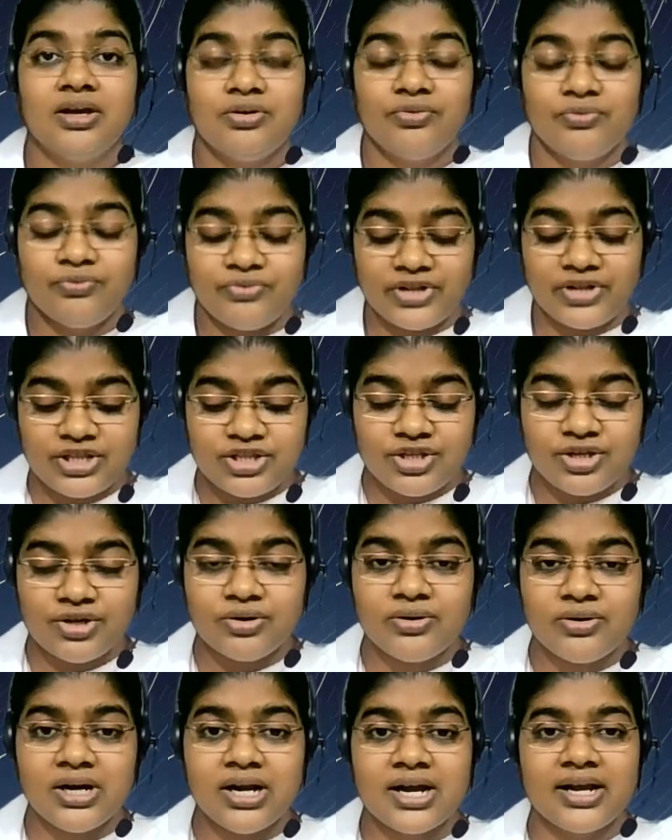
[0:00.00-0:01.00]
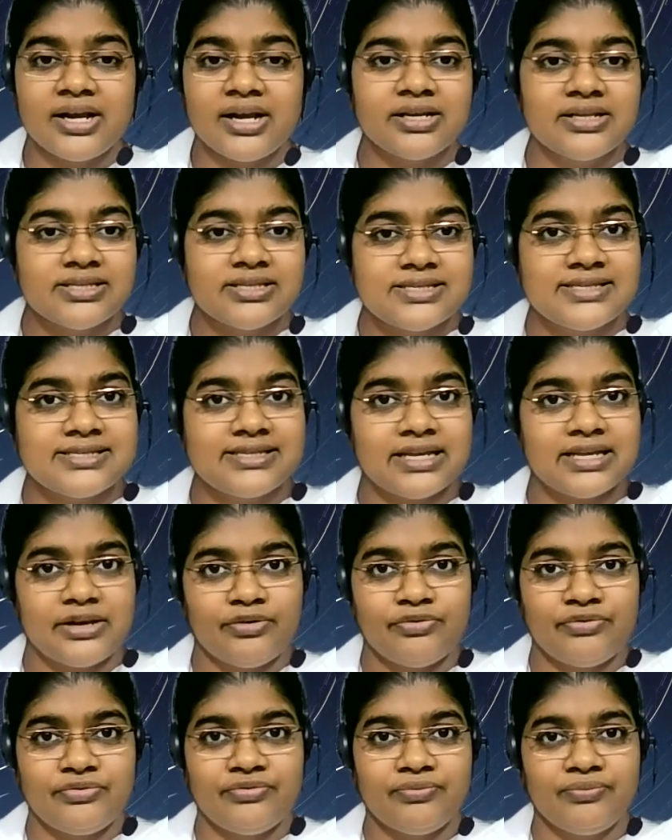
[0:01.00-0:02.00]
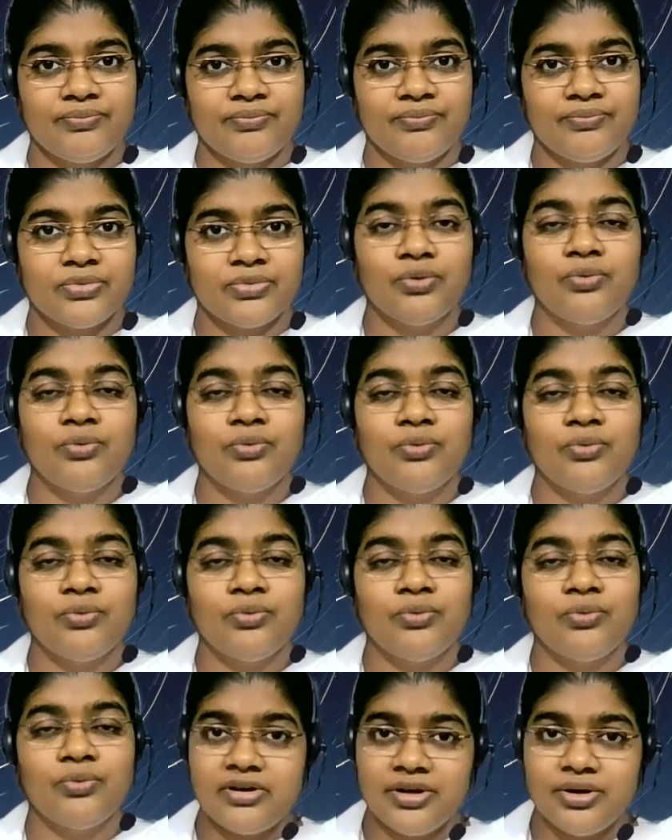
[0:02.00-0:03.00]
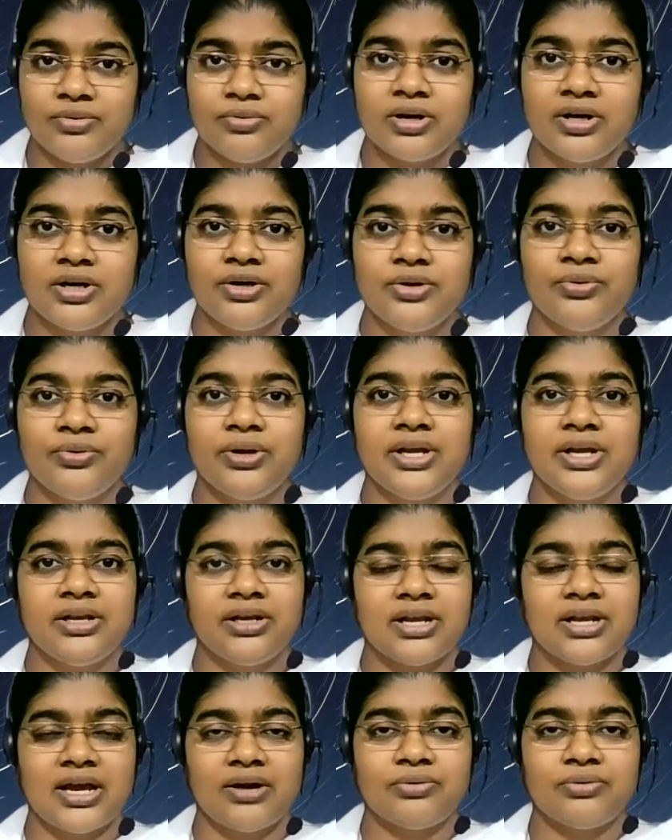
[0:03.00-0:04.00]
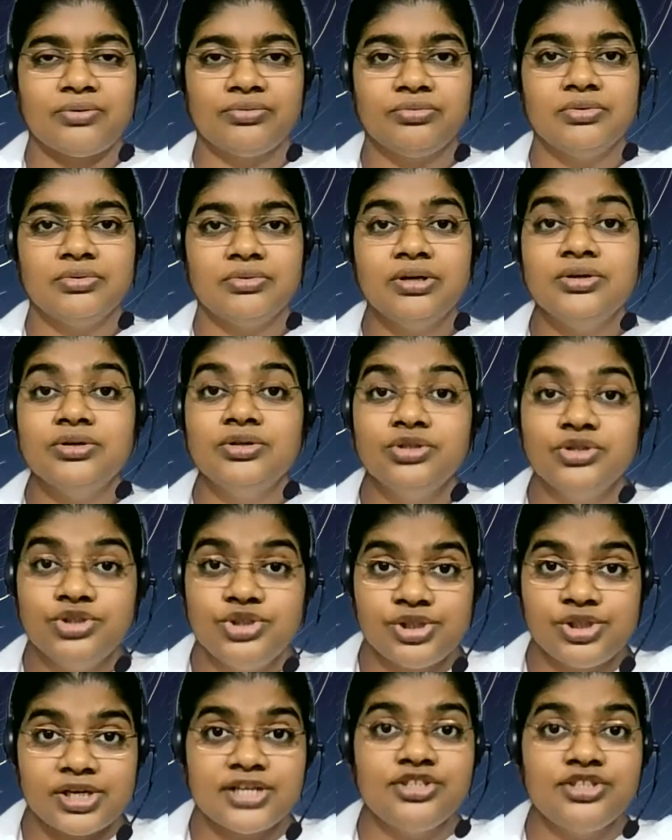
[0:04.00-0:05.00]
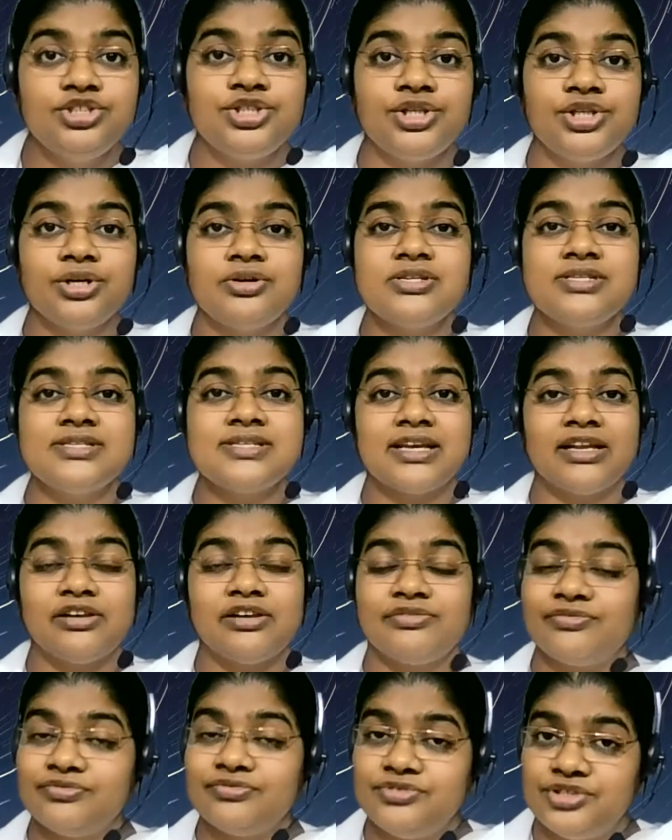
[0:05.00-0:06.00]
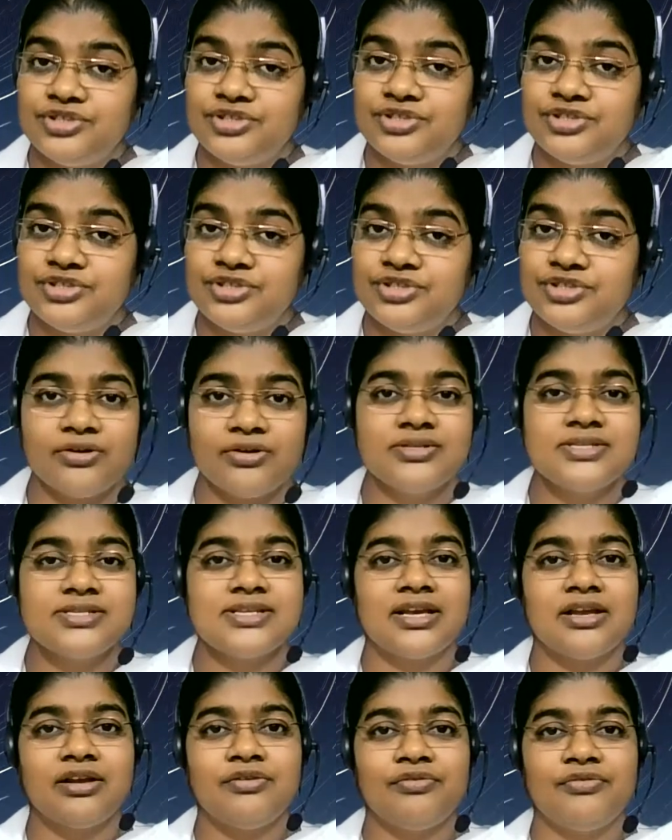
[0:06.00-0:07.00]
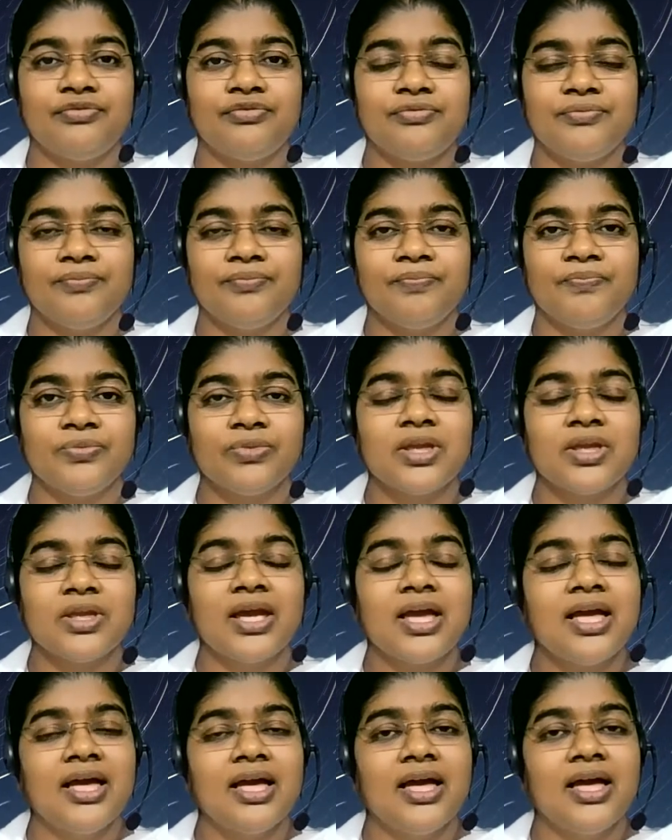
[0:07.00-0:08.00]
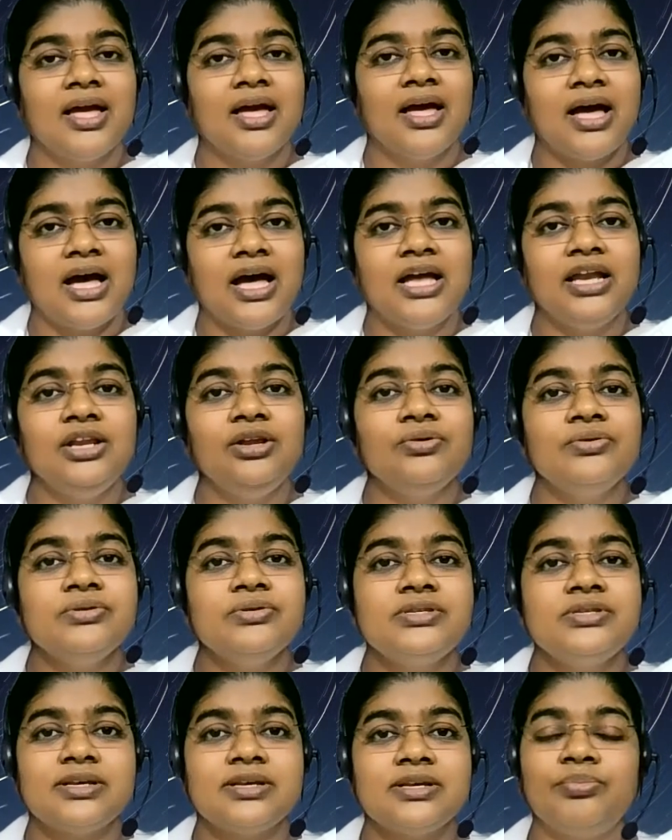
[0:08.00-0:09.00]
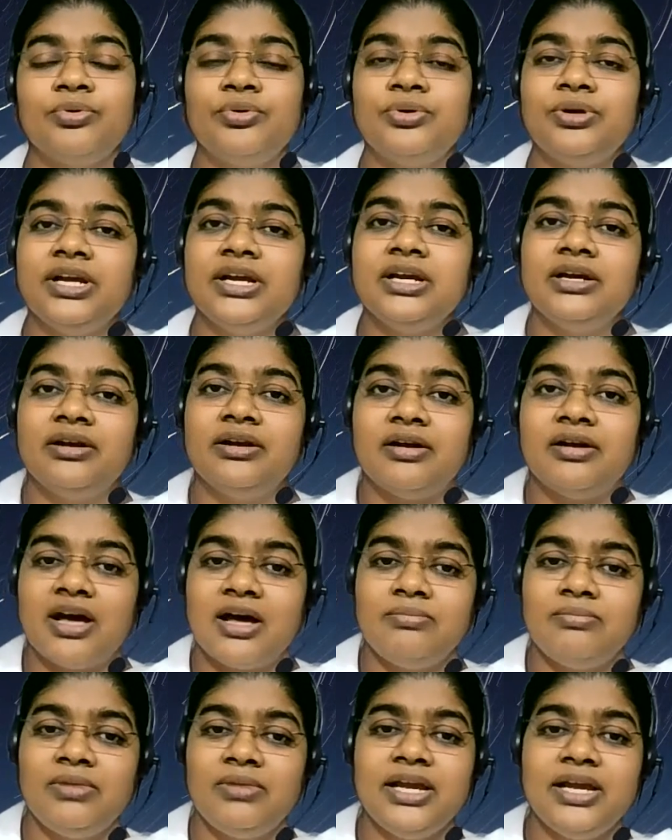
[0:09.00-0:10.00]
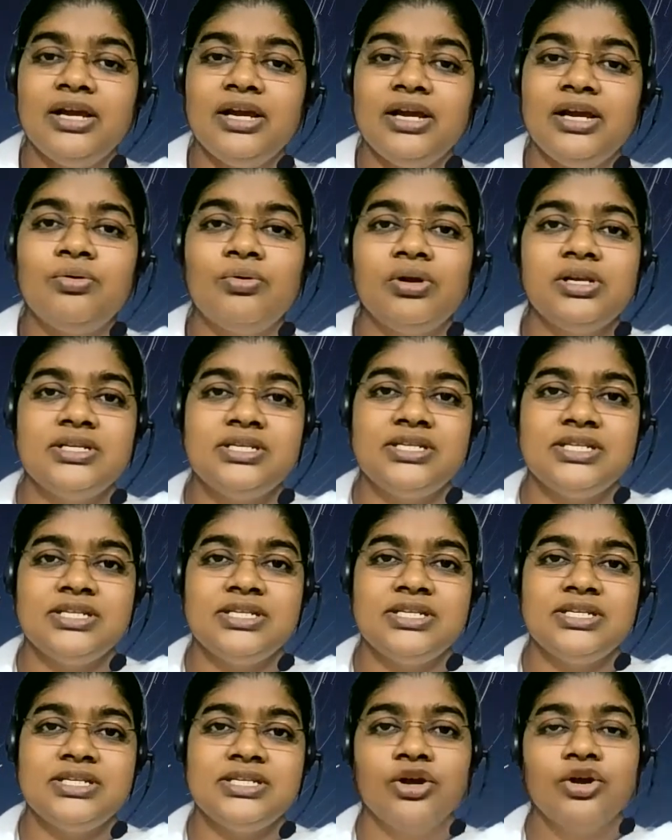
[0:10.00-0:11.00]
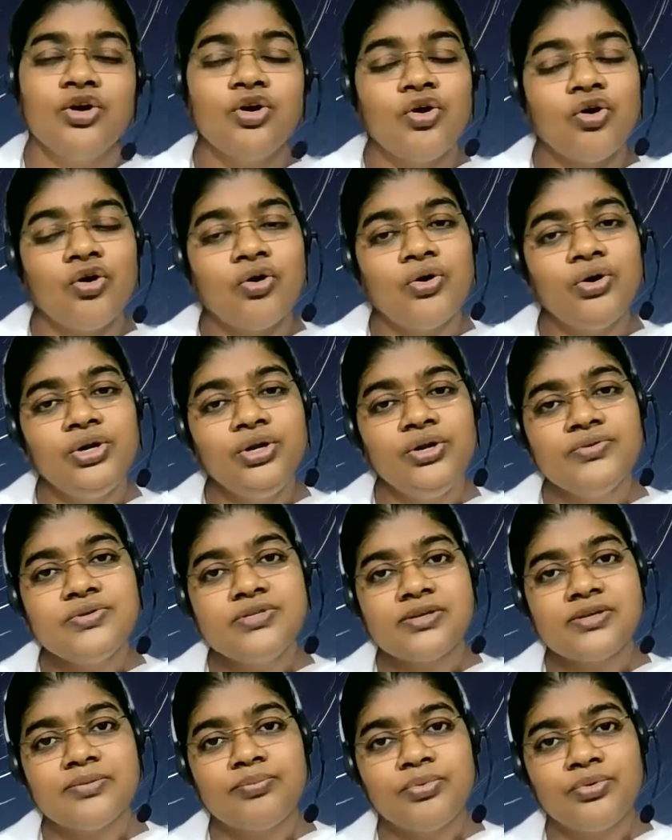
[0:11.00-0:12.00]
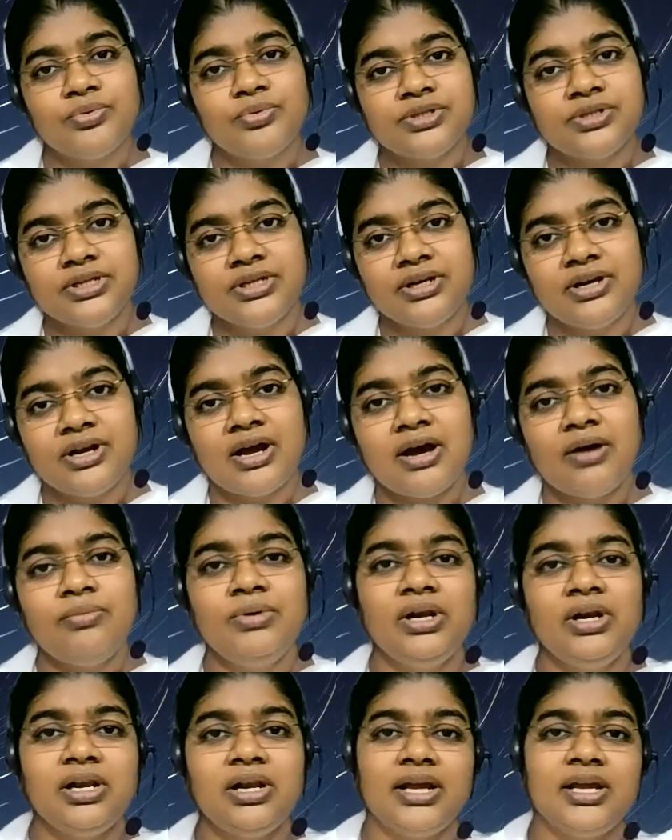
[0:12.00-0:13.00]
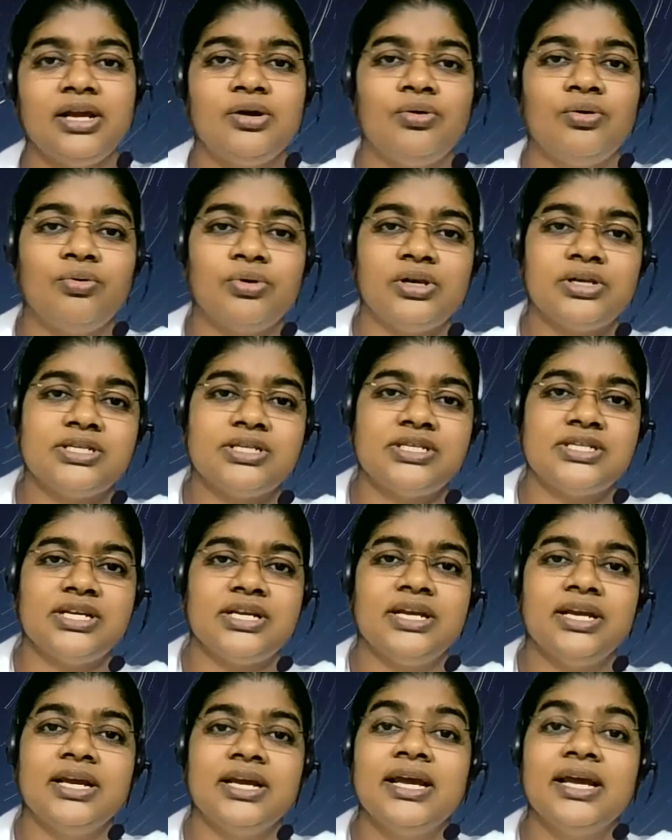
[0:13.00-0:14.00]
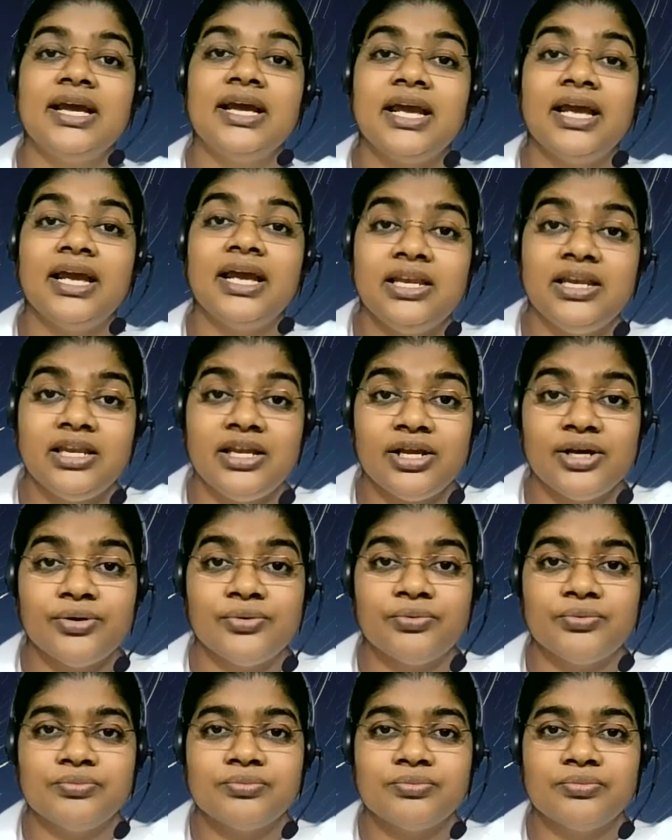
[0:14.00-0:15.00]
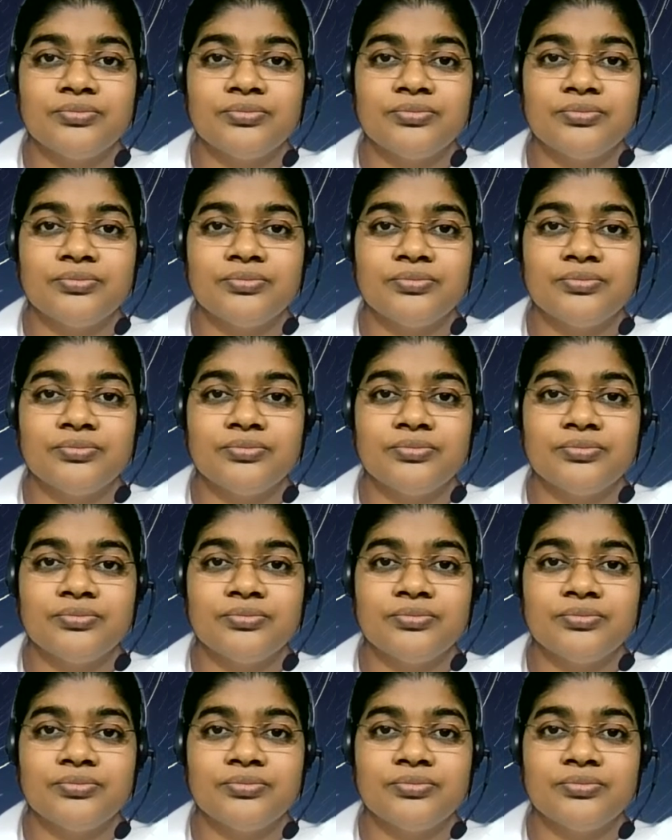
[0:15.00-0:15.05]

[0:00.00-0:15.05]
With your current self, whatever you are doing now, judge yourself, check yourself. Are you supporting Ram like quality or you supporting Ravan like quality in you?